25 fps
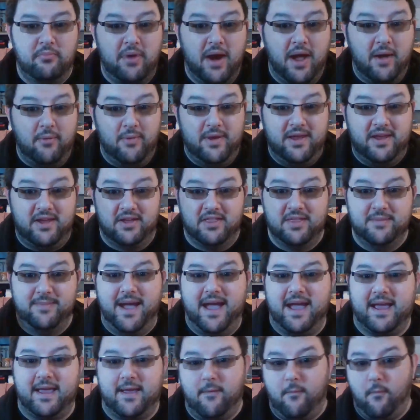Pratt Week on the
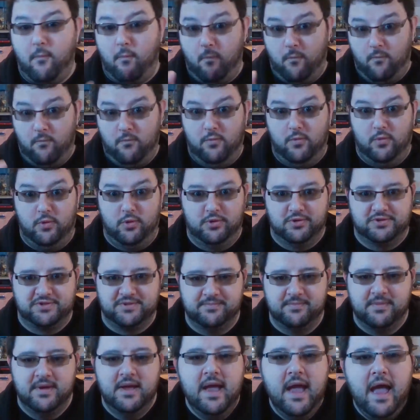back.
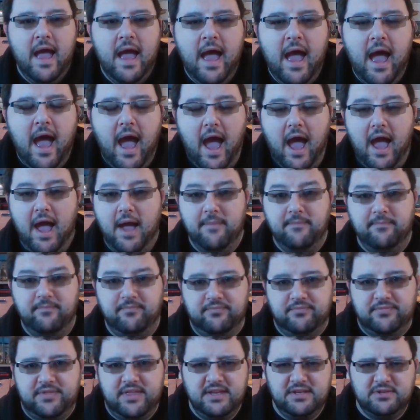Awesome.
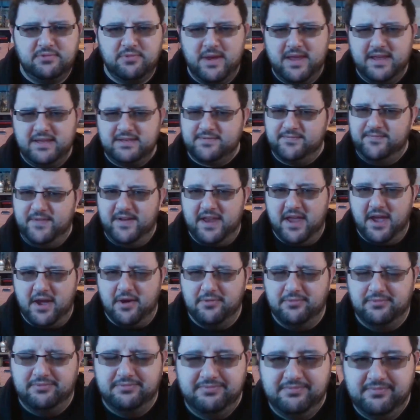This week's
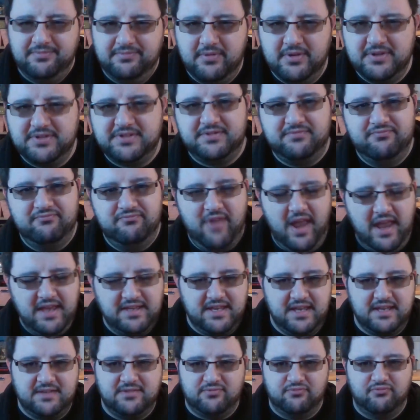video was,
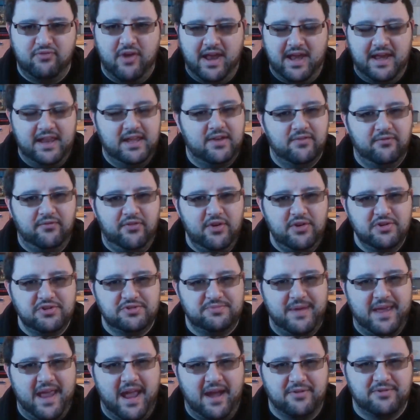it really
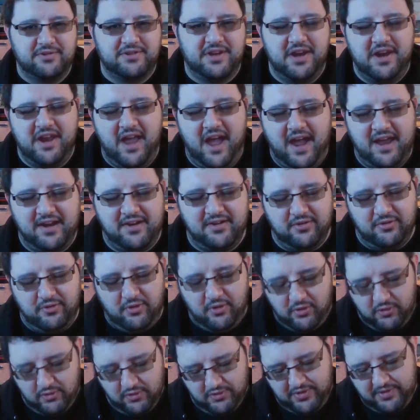confused me. I was going to have it
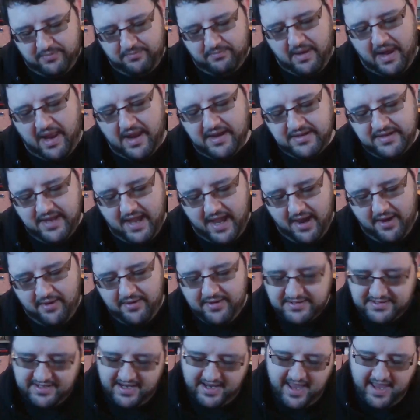all planned out, and
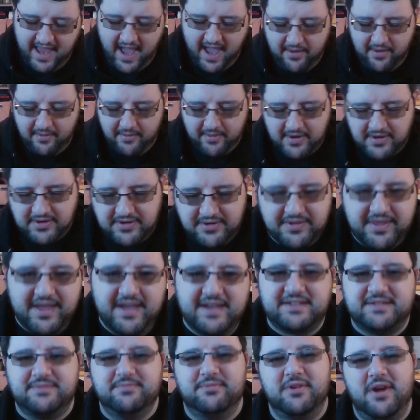I was like, yeah, we're going to do
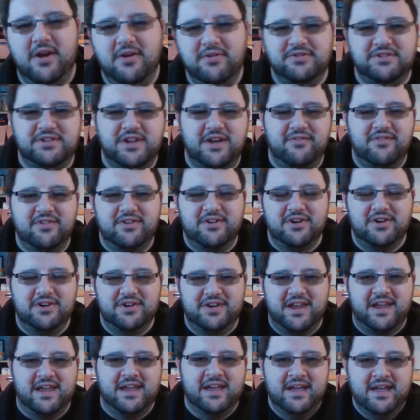this, and we're going to start
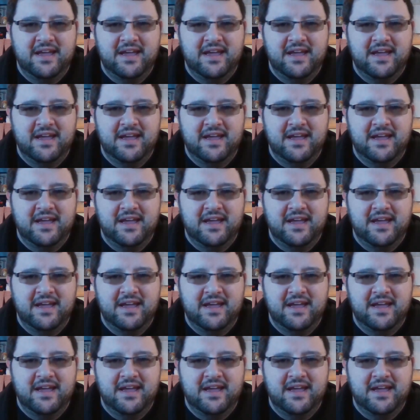recording.